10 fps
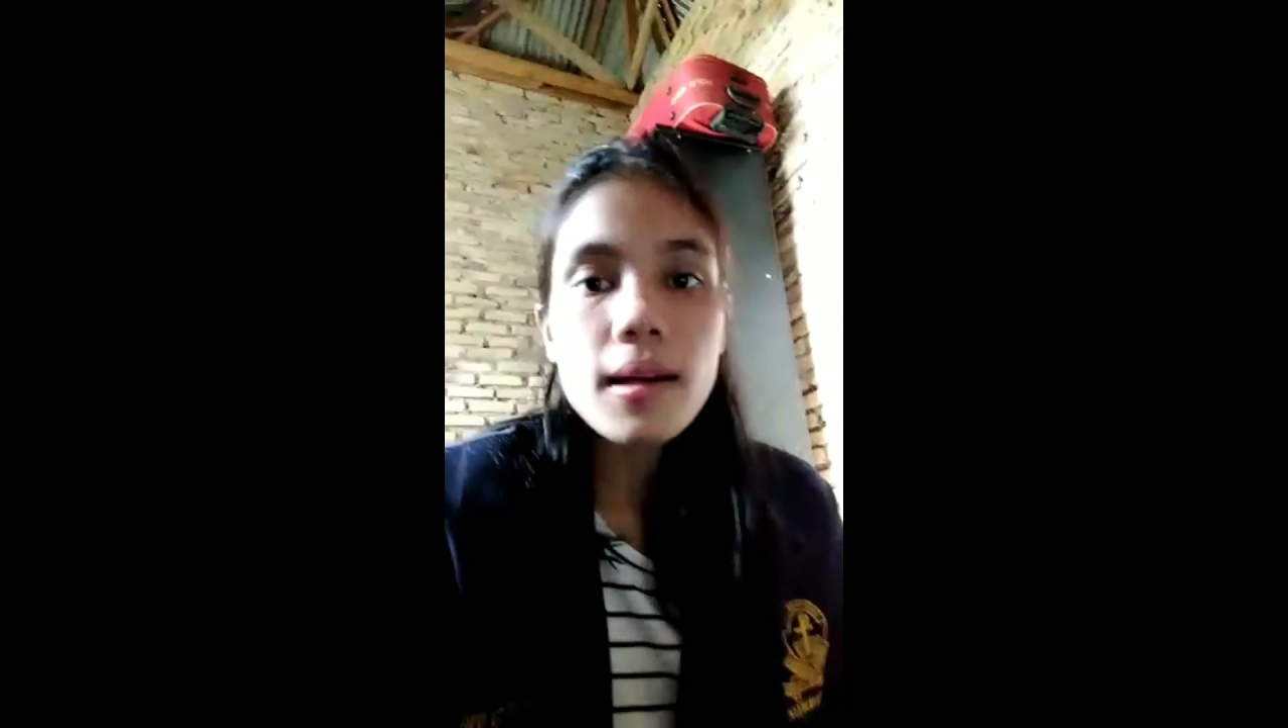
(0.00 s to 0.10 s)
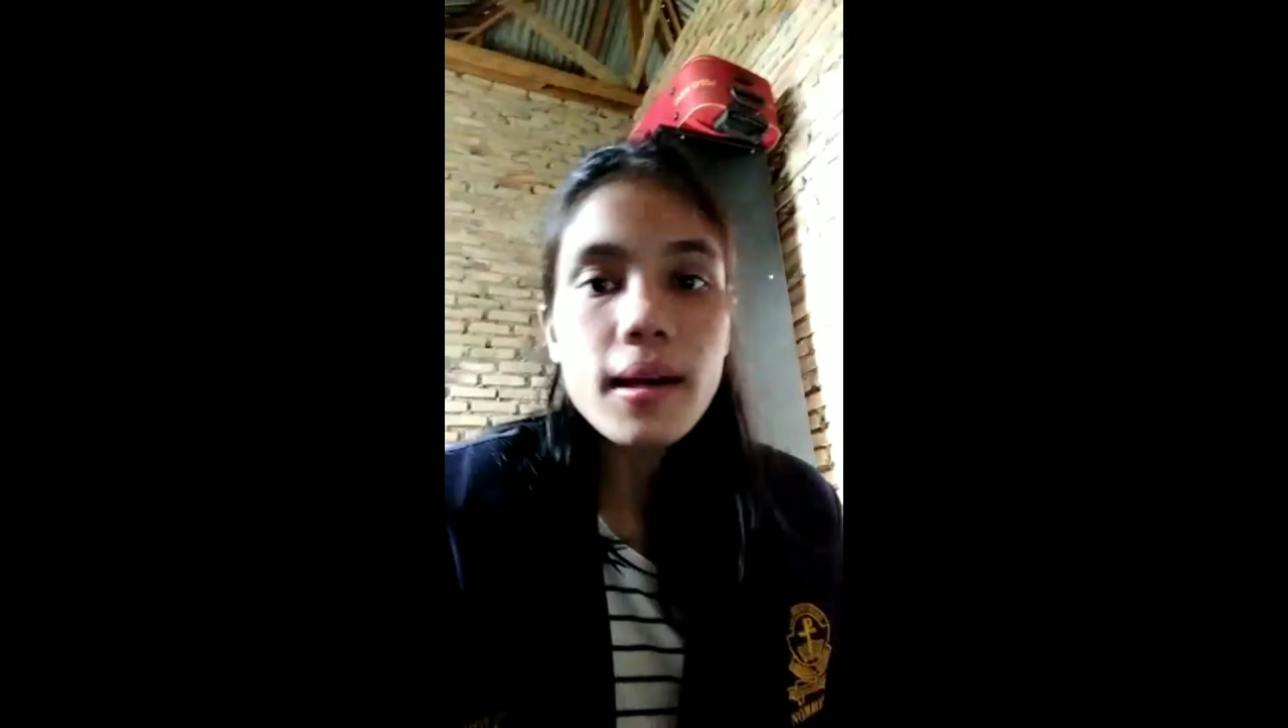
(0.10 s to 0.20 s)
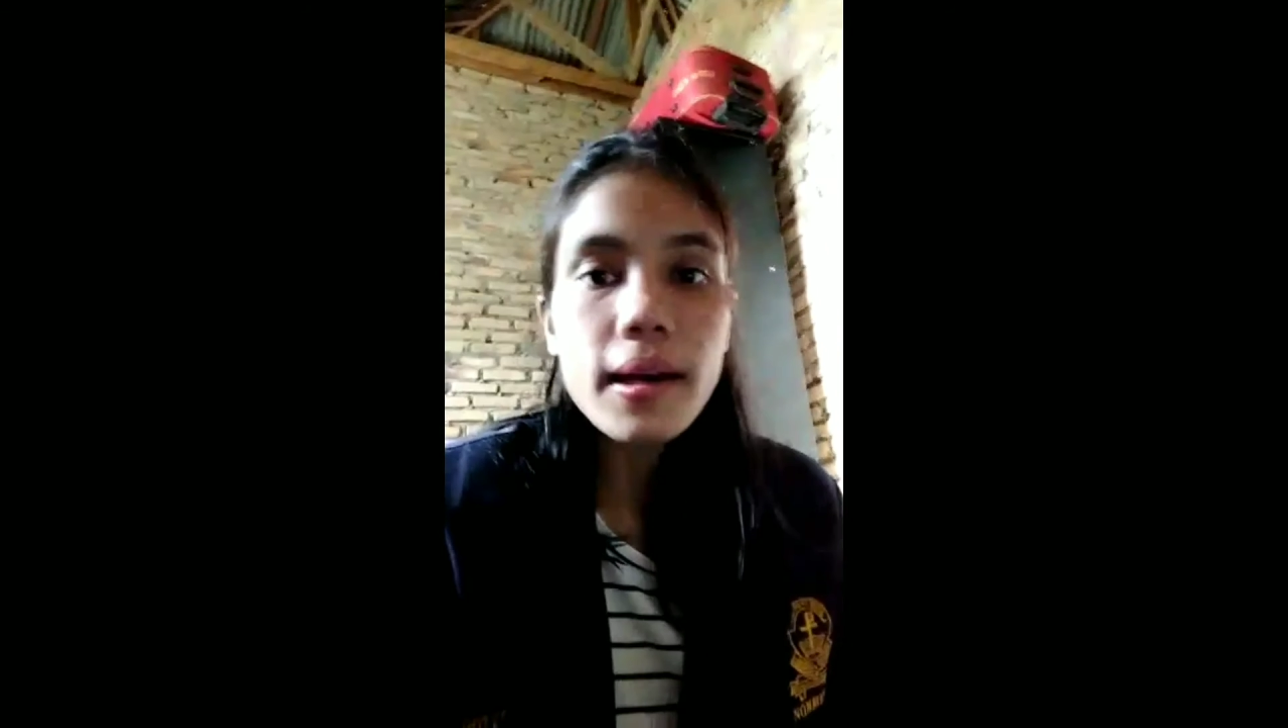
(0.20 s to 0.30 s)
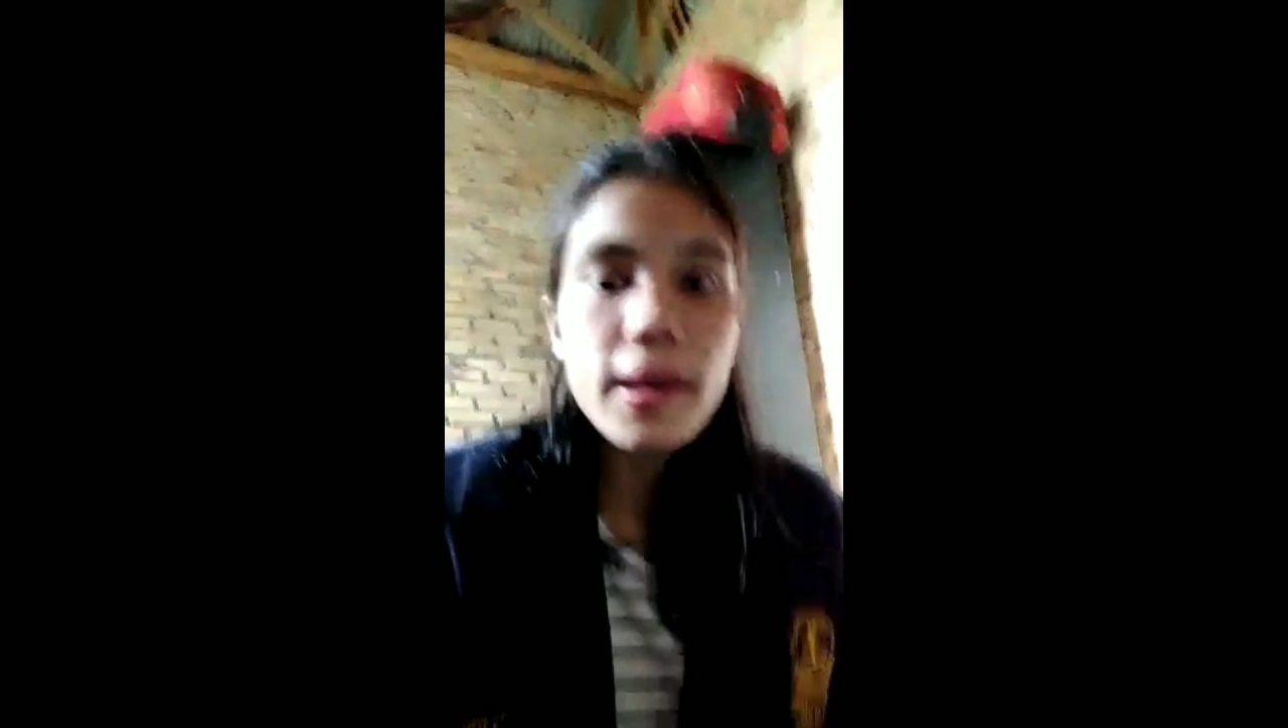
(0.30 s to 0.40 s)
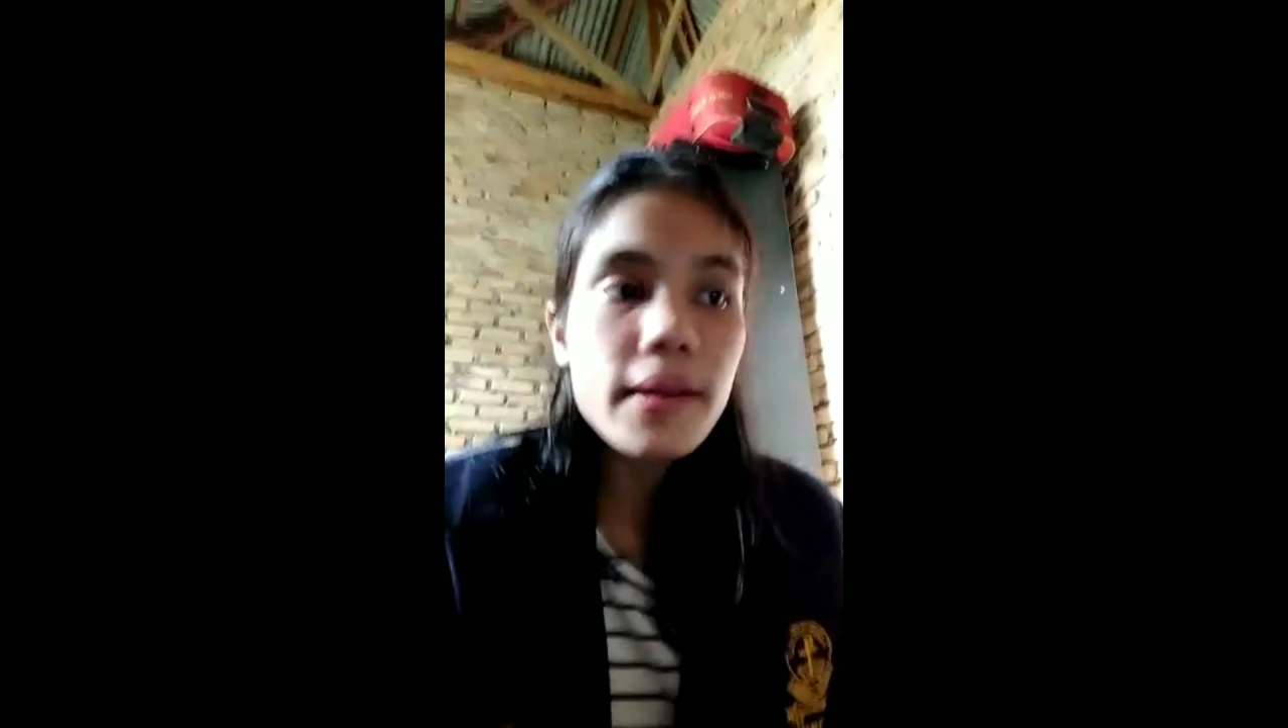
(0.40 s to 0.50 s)

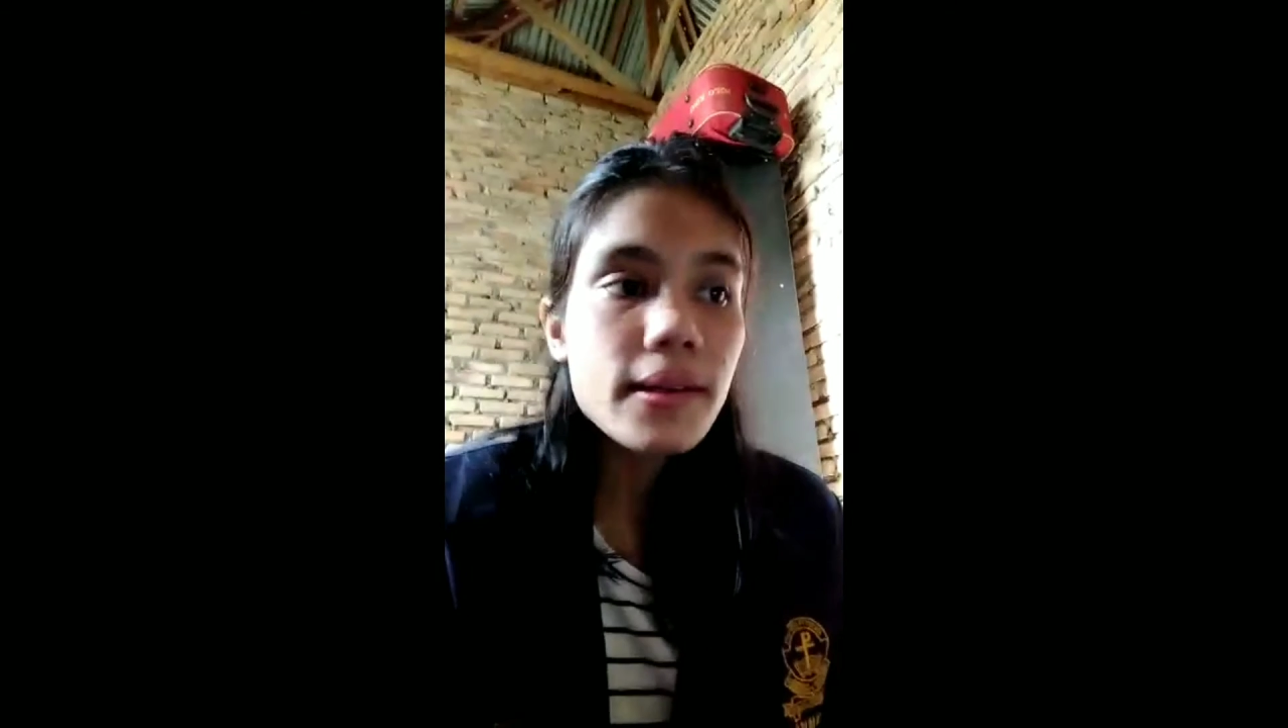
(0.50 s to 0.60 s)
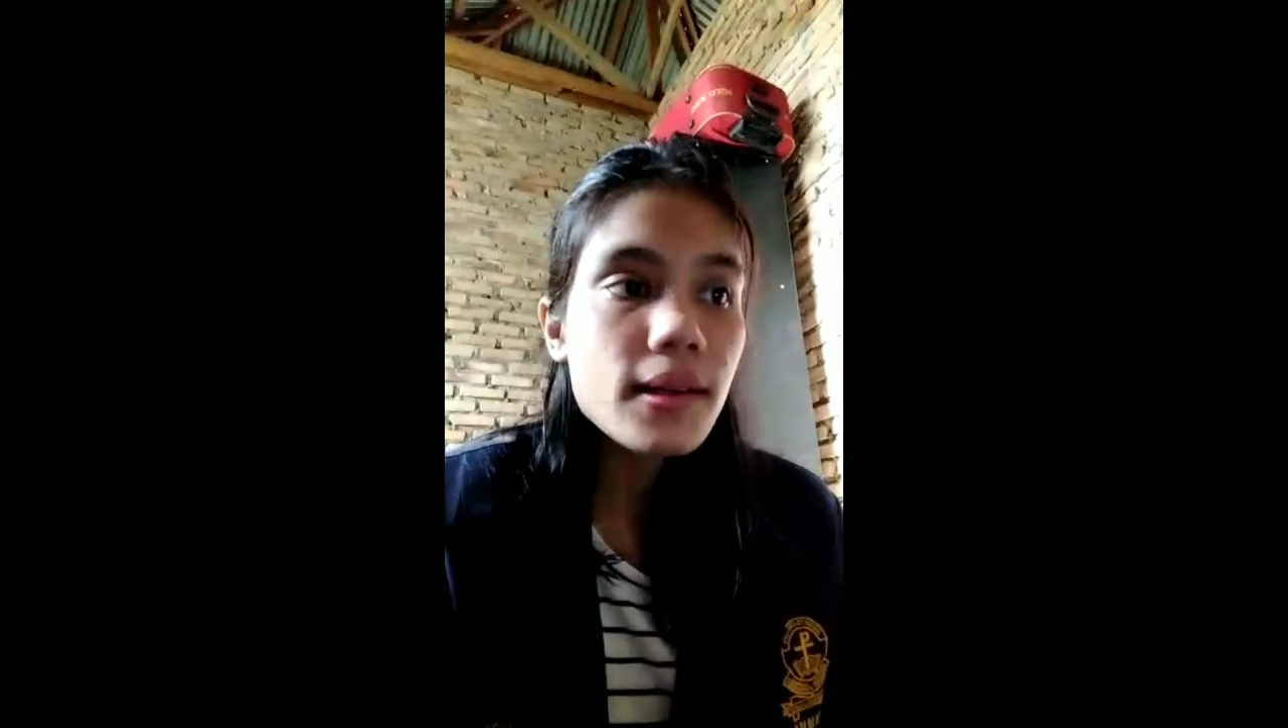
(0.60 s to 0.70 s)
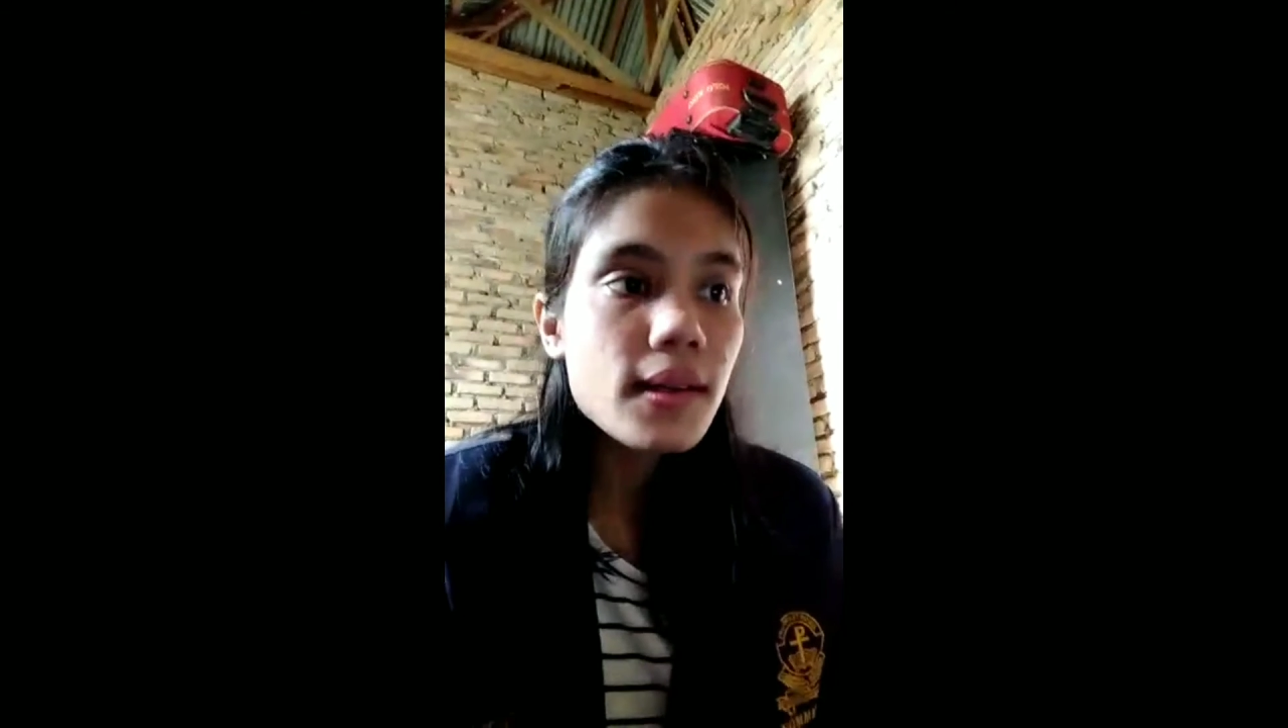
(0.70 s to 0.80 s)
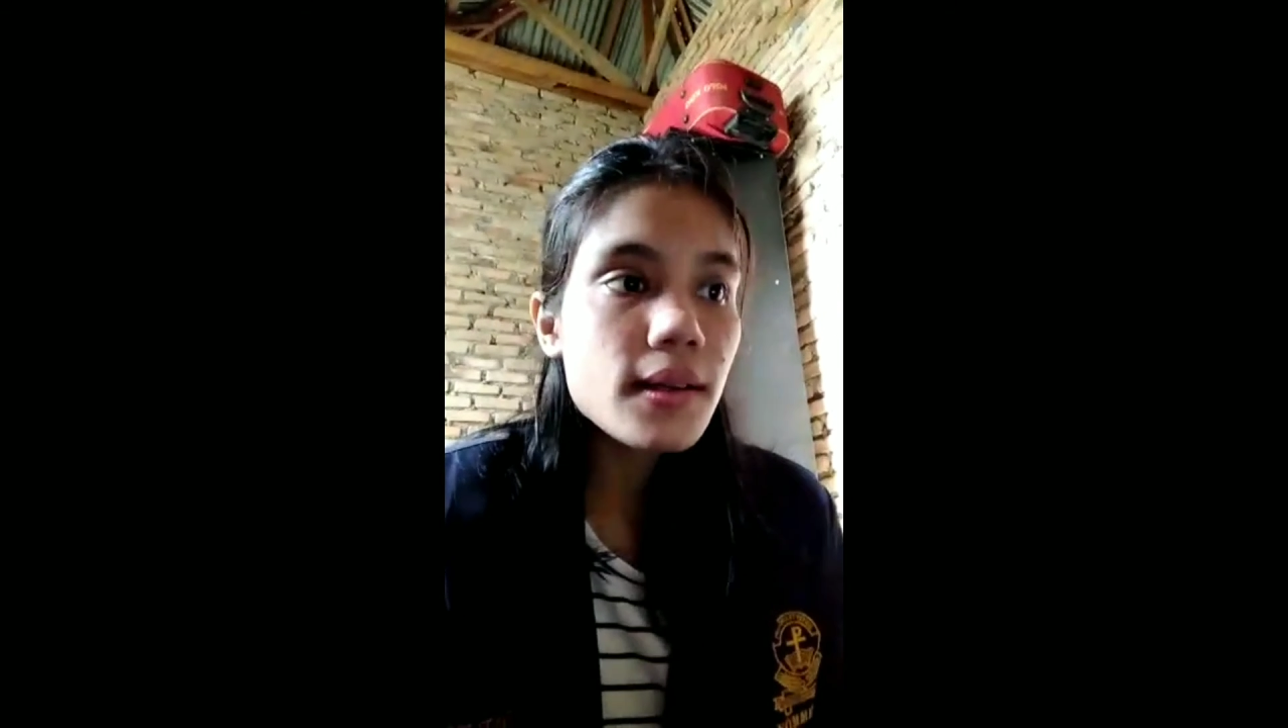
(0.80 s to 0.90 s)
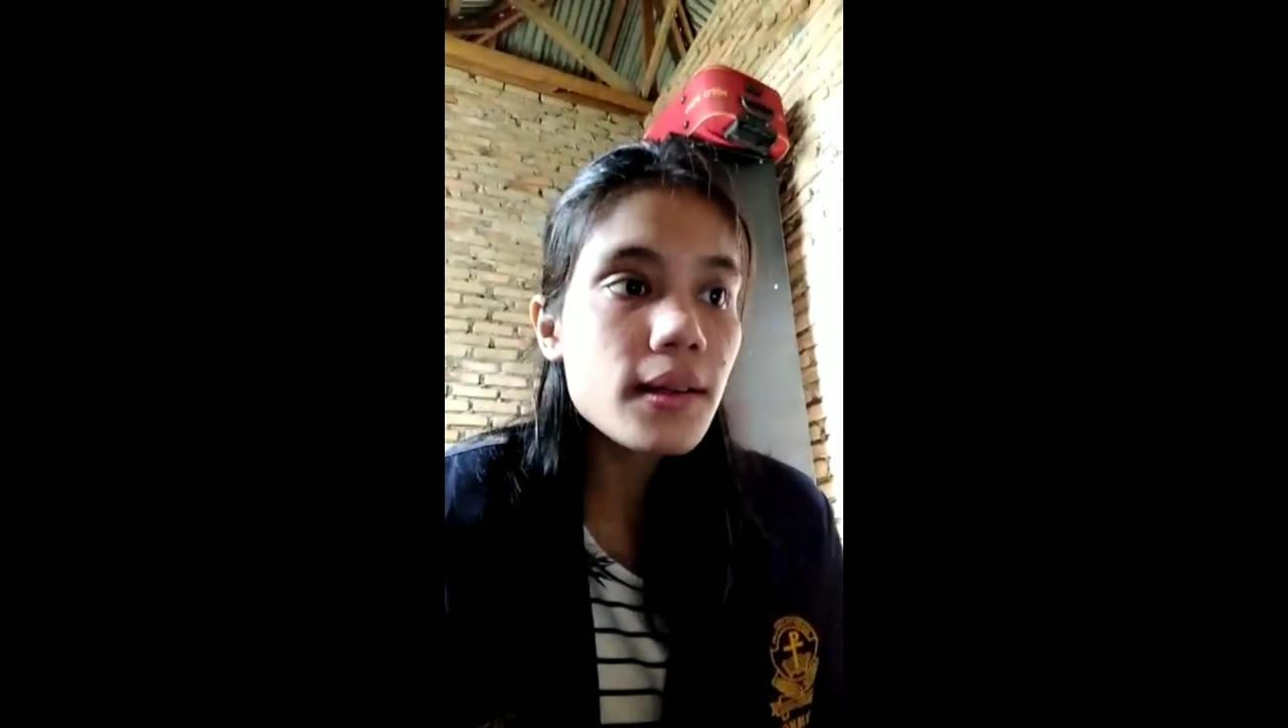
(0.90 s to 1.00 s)
And the